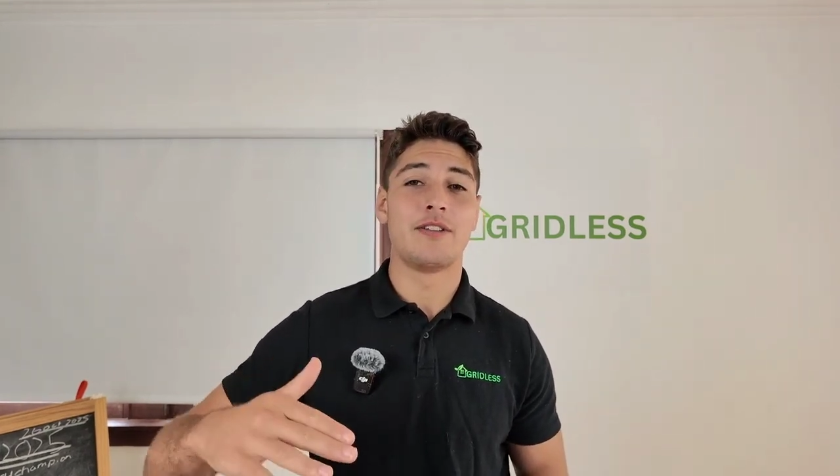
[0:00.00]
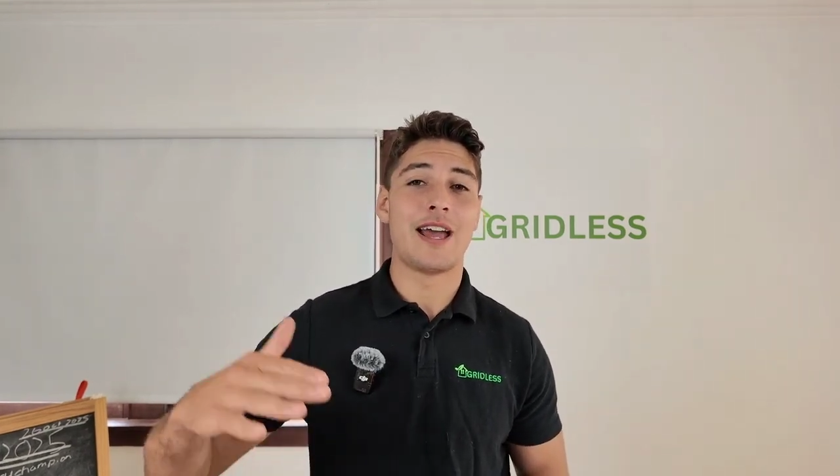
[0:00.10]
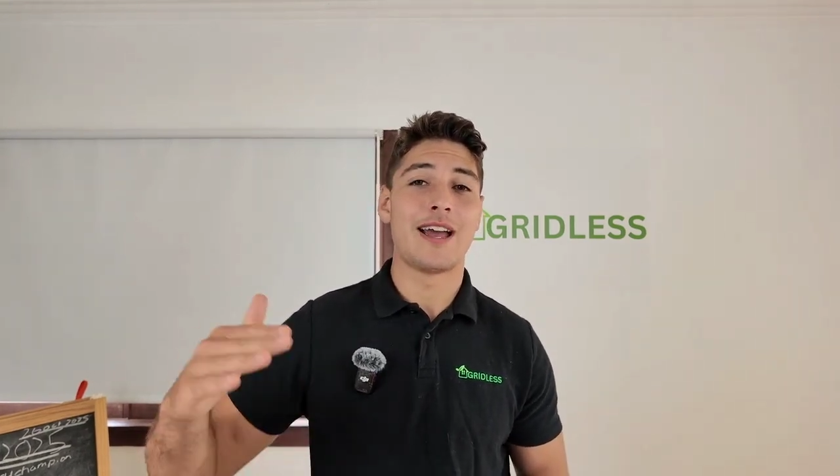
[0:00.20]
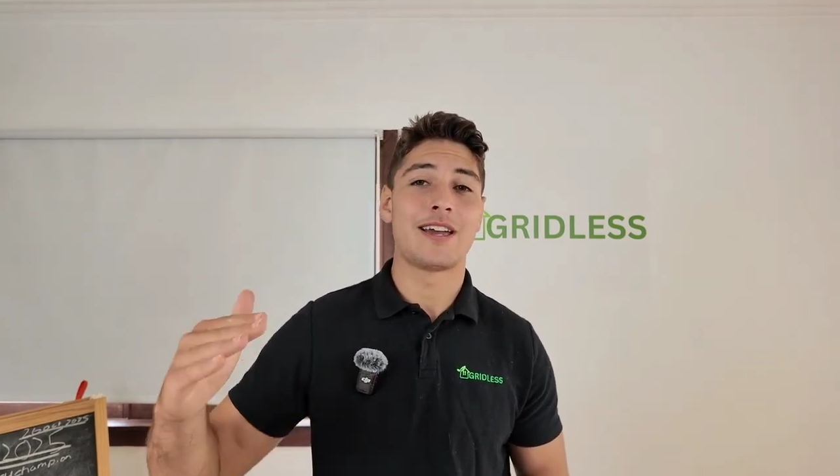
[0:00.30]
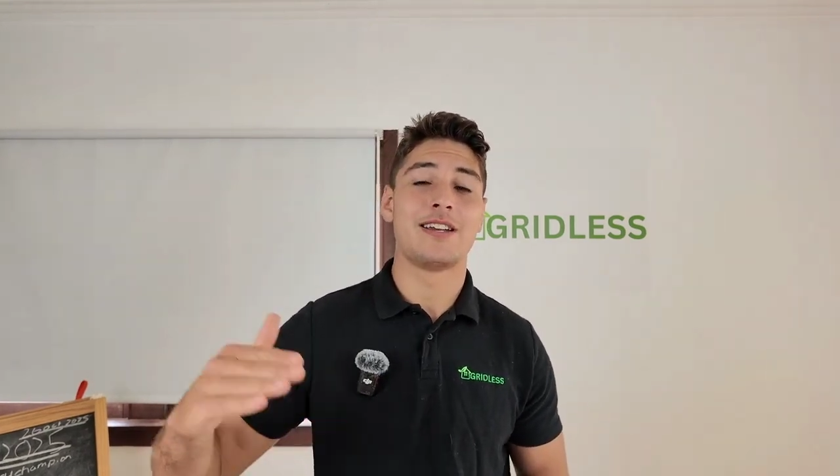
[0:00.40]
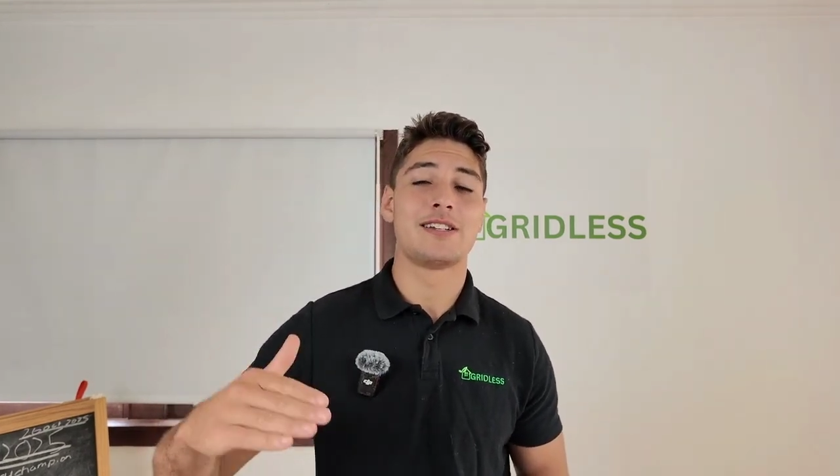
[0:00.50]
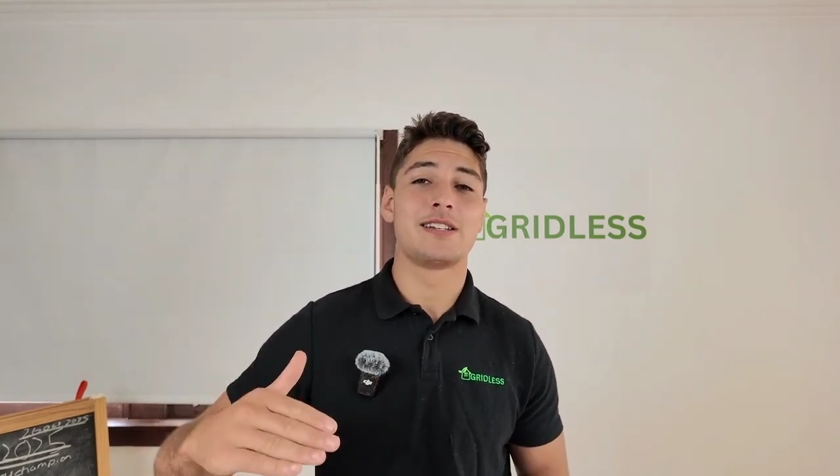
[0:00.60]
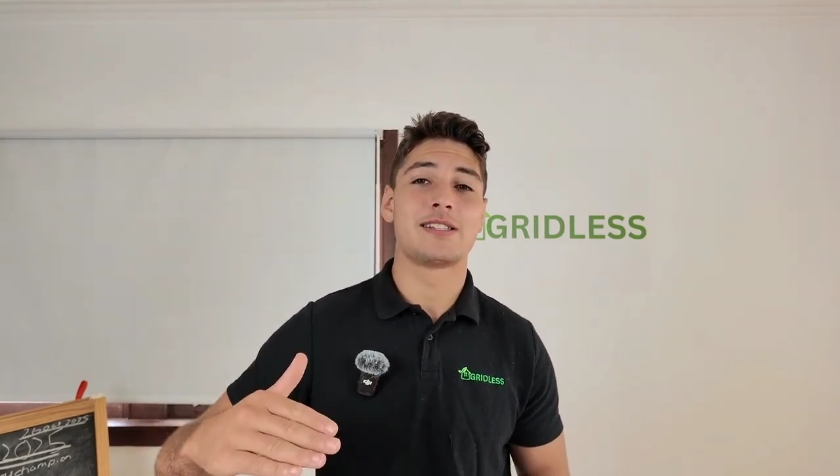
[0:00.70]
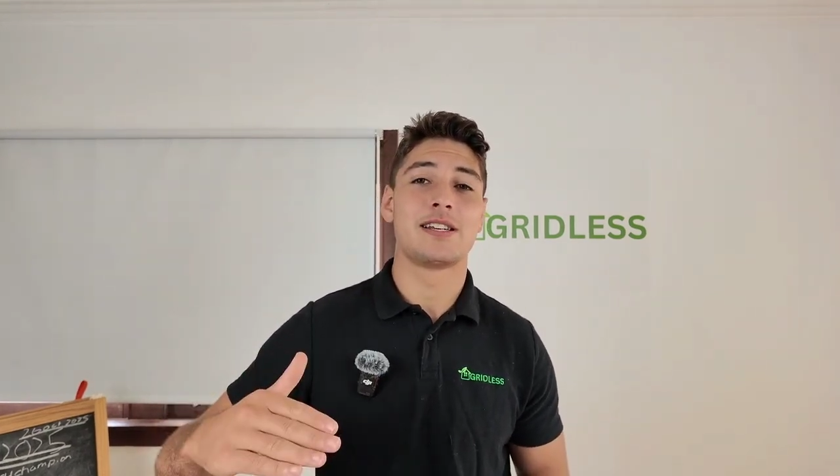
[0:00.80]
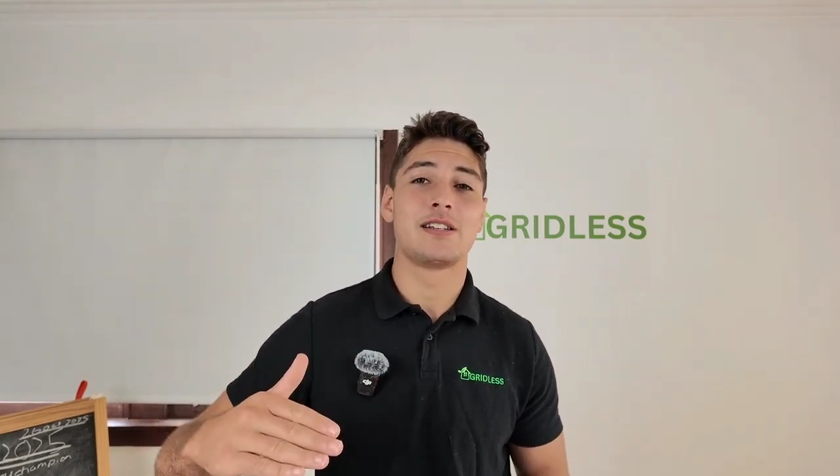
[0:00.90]
an air
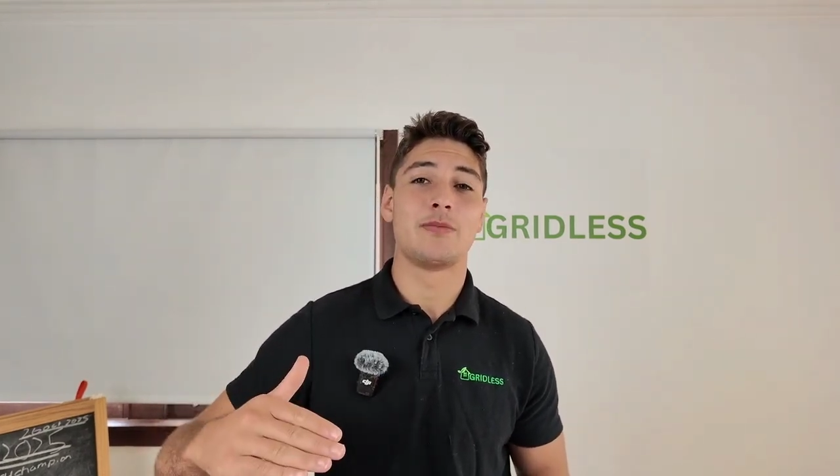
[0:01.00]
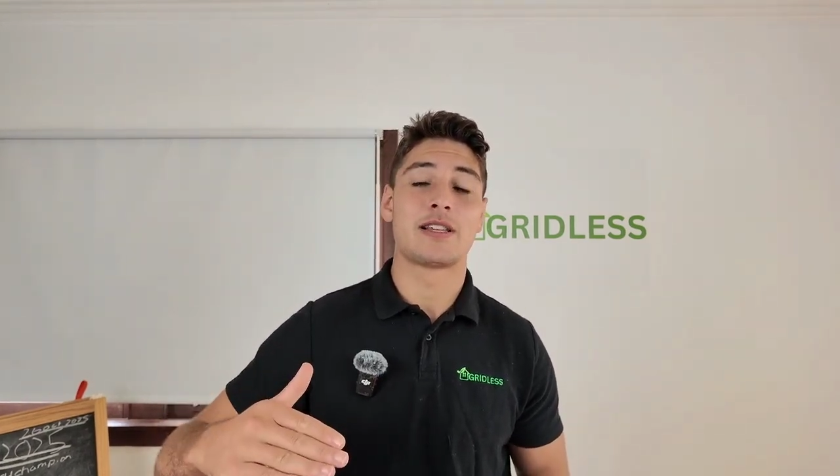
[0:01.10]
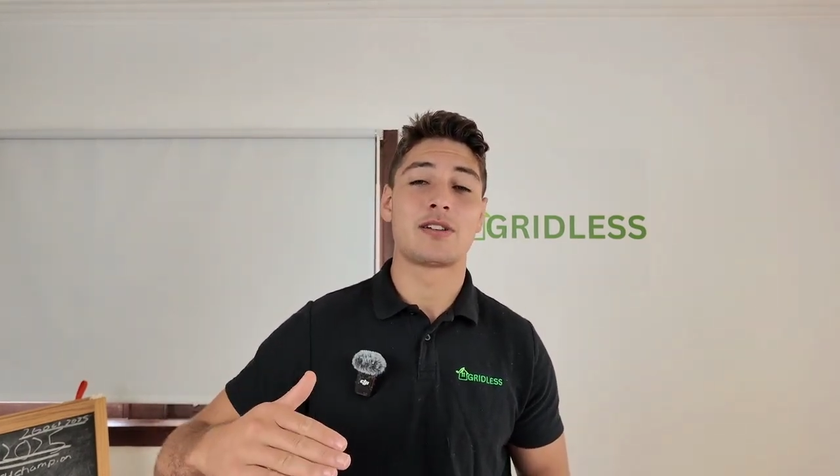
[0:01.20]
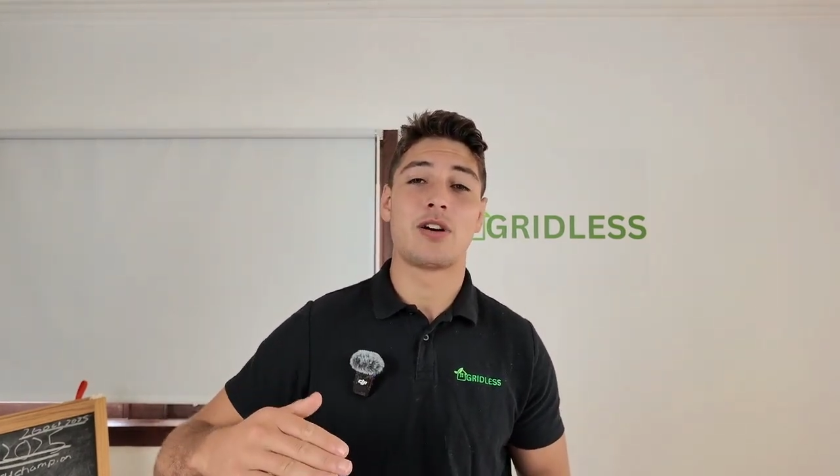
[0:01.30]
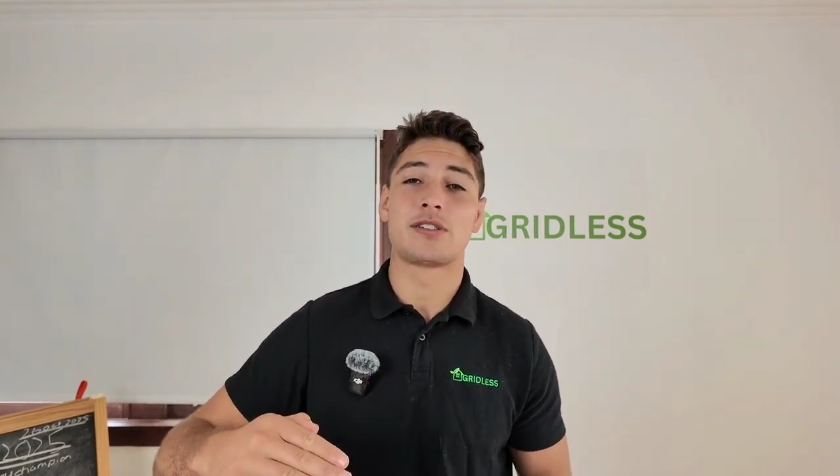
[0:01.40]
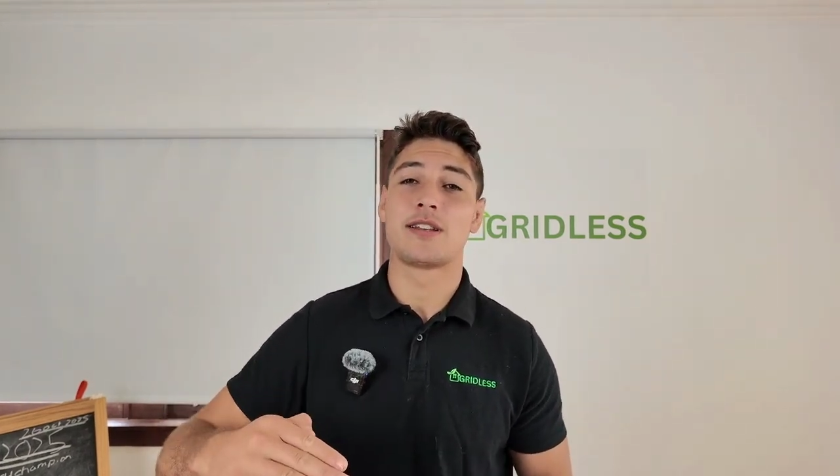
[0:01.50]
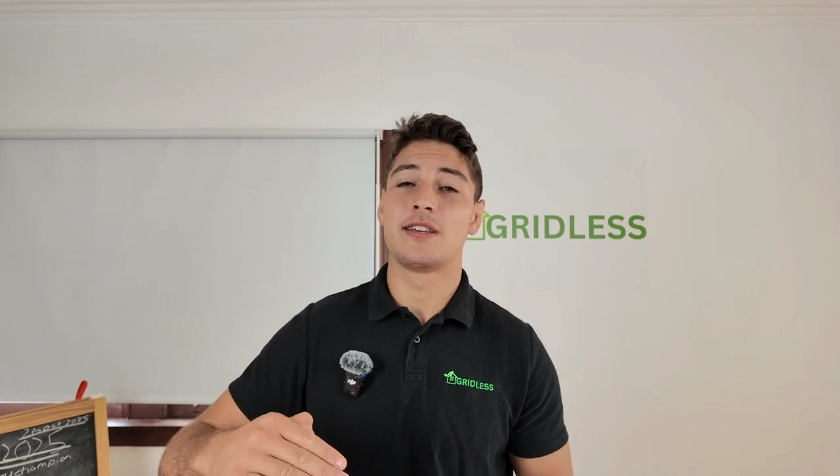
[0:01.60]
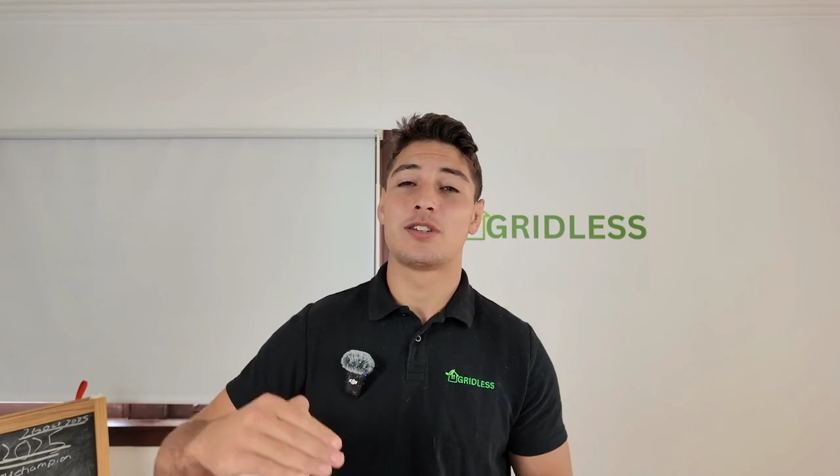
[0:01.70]
conditioning system that's constantly